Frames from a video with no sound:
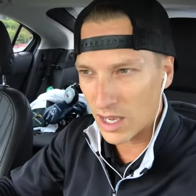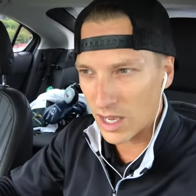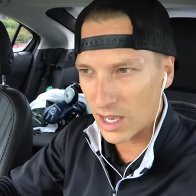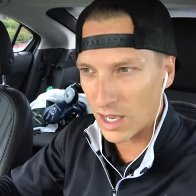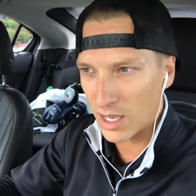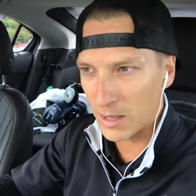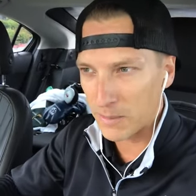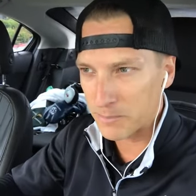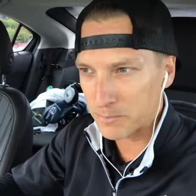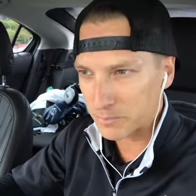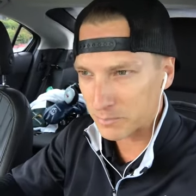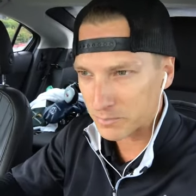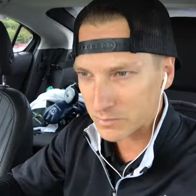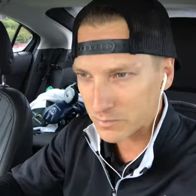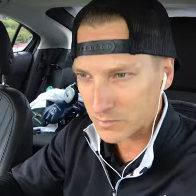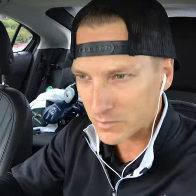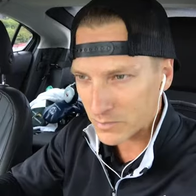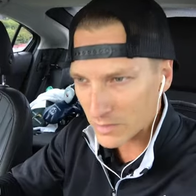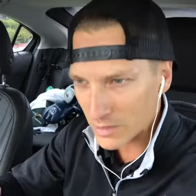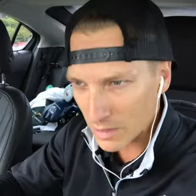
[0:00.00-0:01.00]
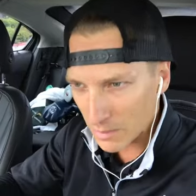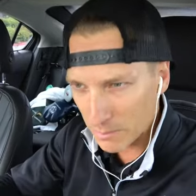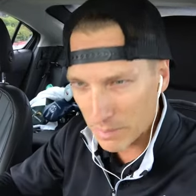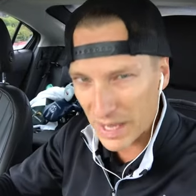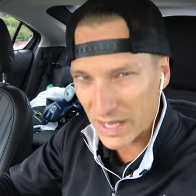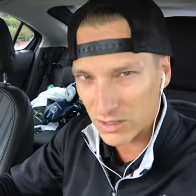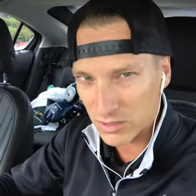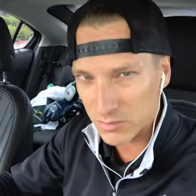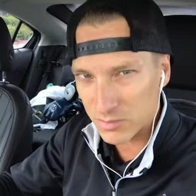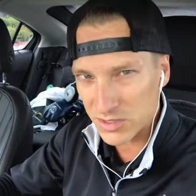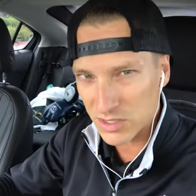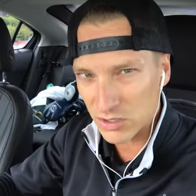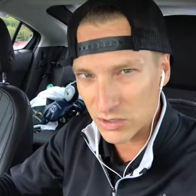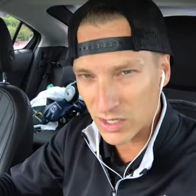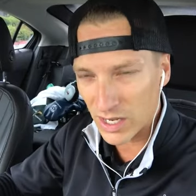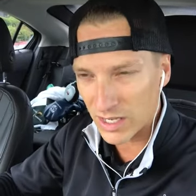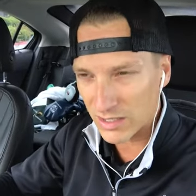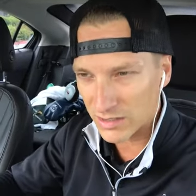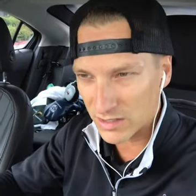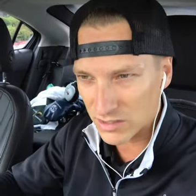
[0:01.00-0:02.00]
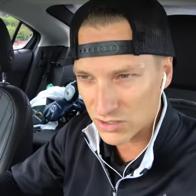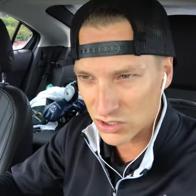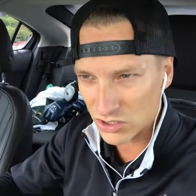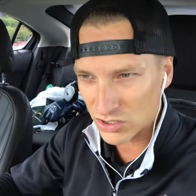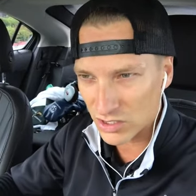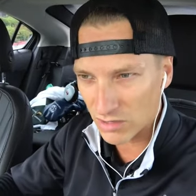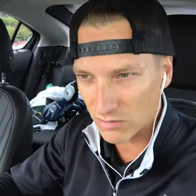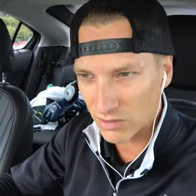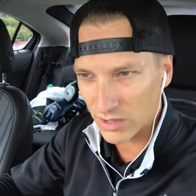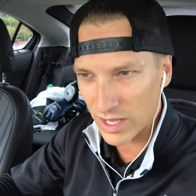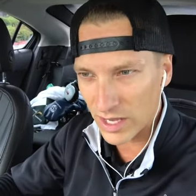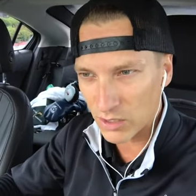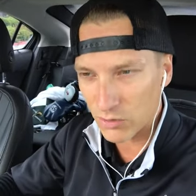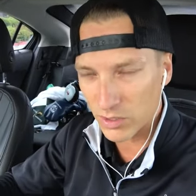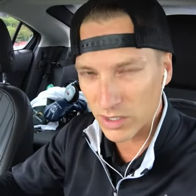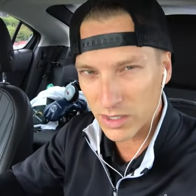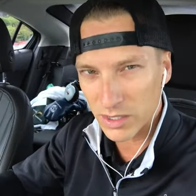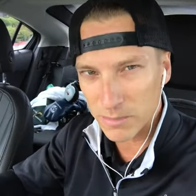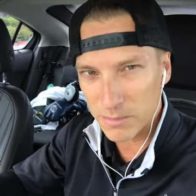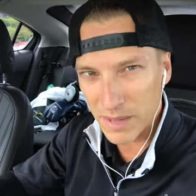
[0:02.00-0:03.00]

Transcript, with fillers: Um, Bankruptcy, you guys, let's just cover that quickly.